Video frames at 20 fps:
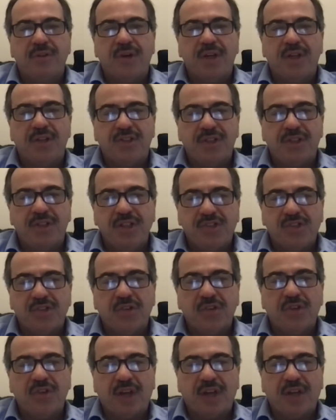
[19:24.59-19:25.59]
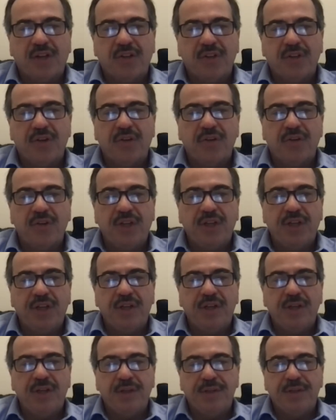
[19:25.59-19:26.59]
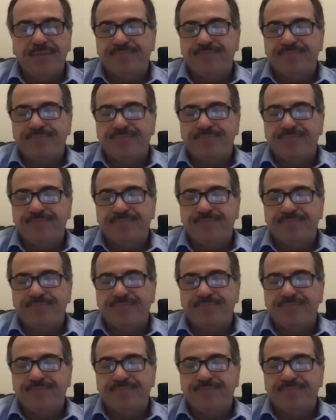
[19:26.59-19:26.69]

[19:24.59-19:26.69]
You had a teacher that clearly